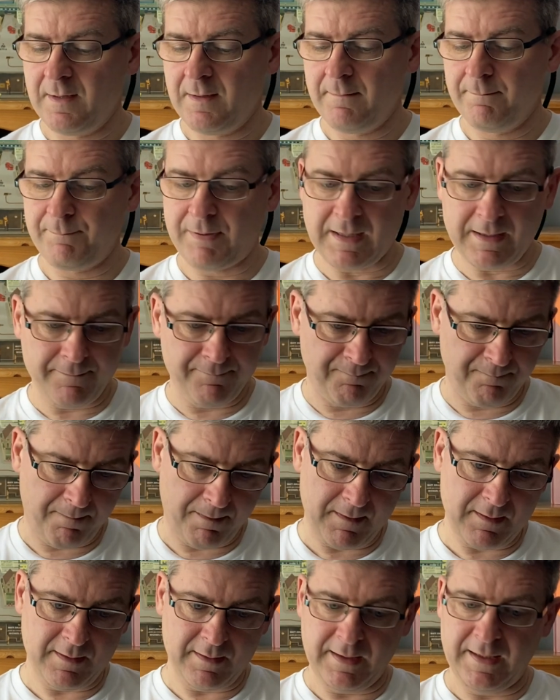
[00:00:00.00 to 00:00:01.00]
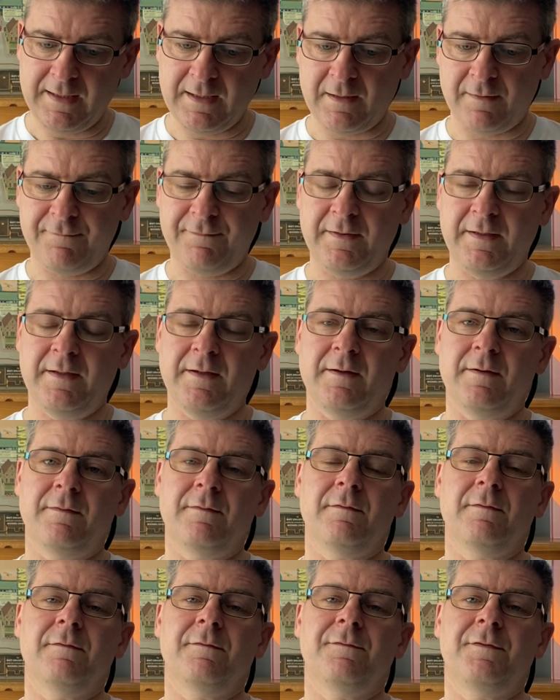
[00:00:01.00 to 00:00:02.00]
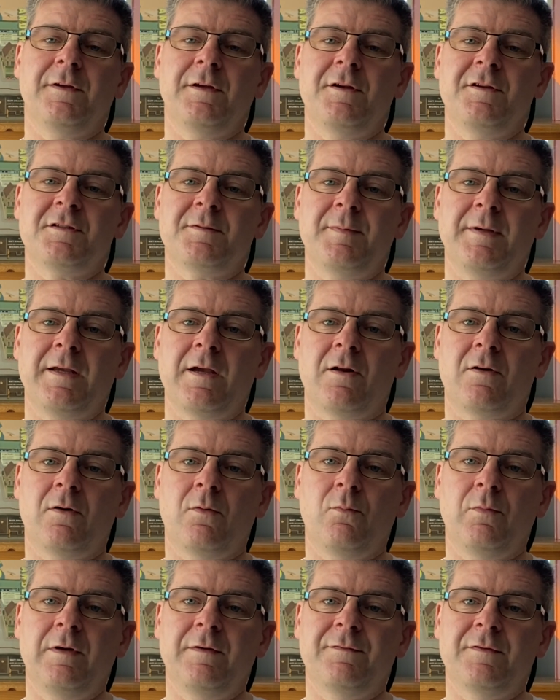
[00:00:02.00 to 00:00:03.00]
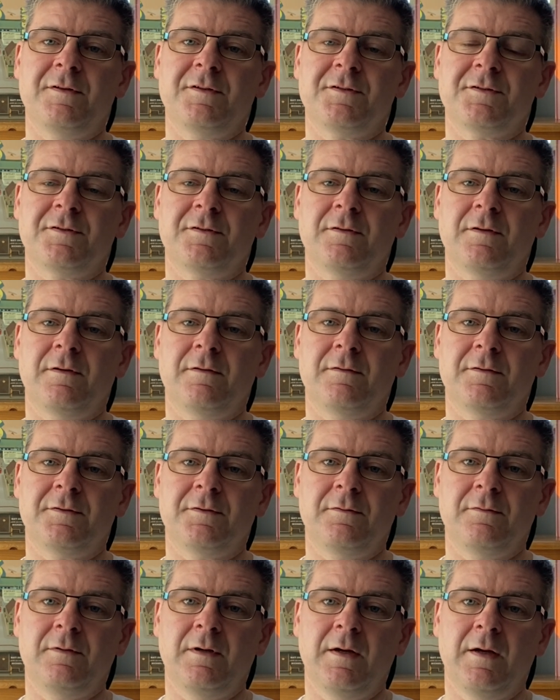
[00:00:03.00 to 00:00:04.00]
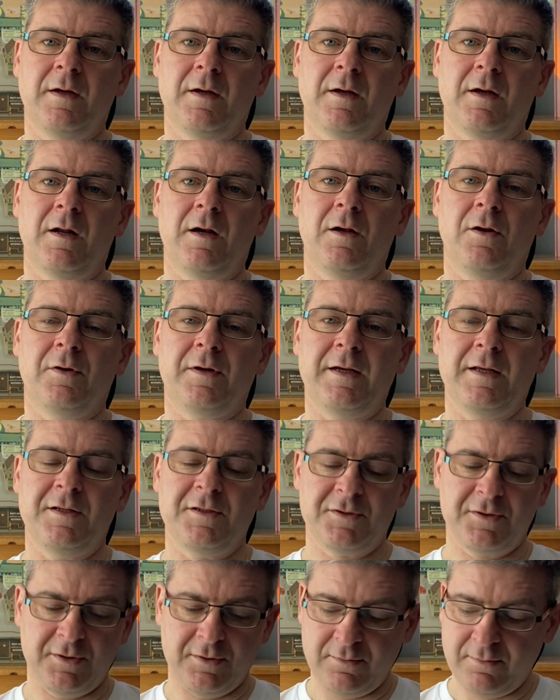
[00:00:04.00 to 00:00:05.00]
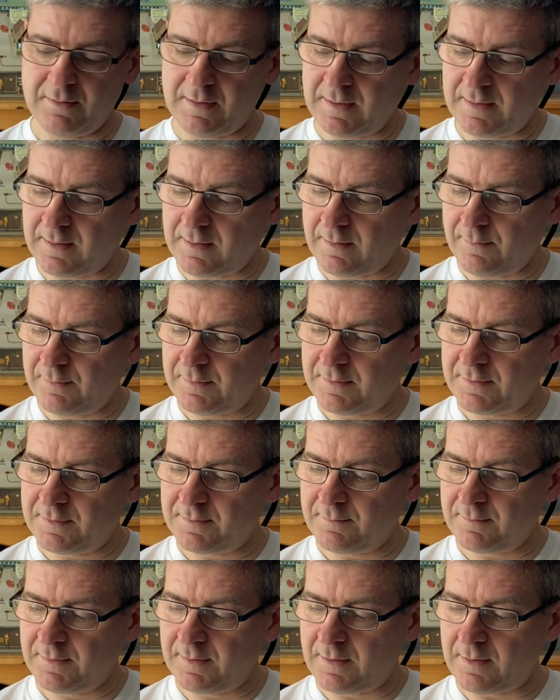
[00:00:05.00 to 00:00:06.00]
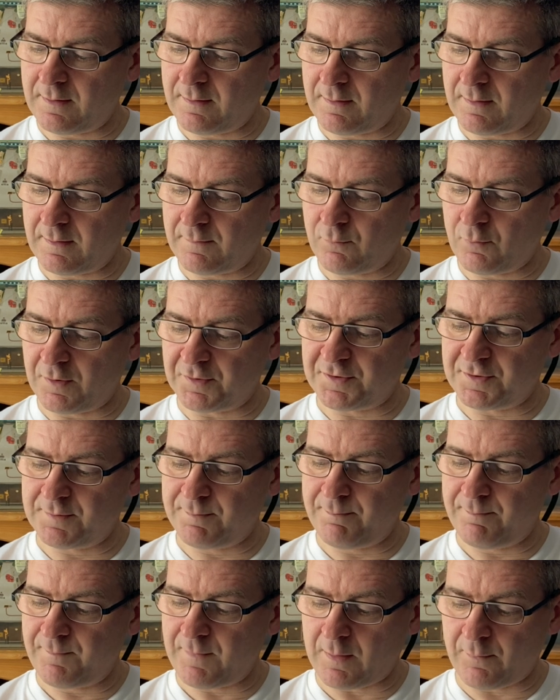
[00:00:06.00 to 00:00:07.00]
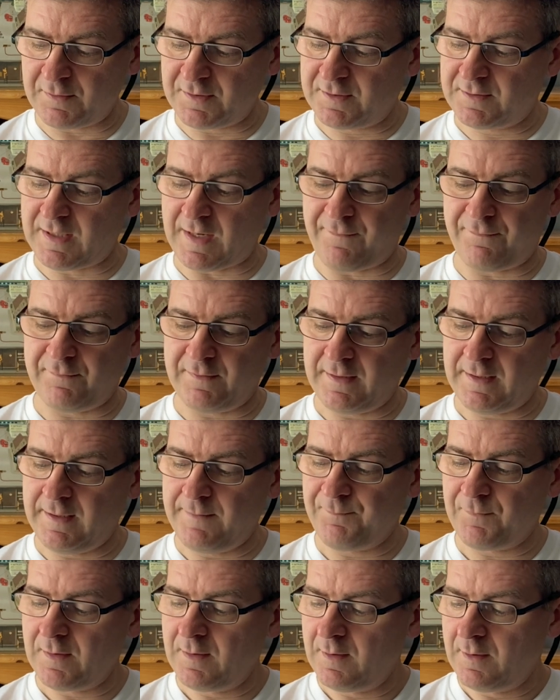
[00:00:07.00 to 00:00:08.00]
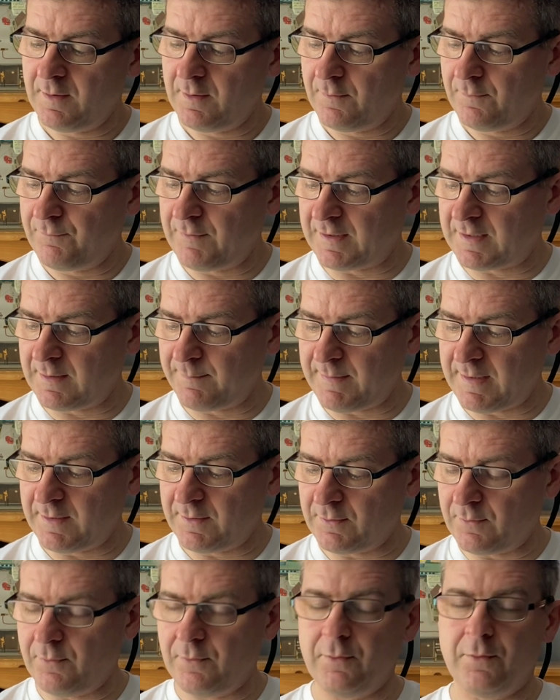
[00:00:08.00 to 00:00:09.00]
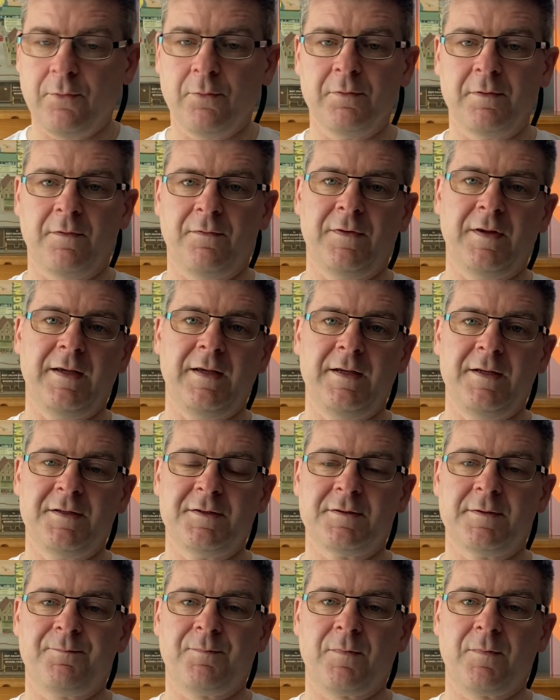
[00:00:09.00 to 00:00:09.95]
but enough here for you to be getting on with and to look into. And I would just, you know, I would definitely recommend all of these,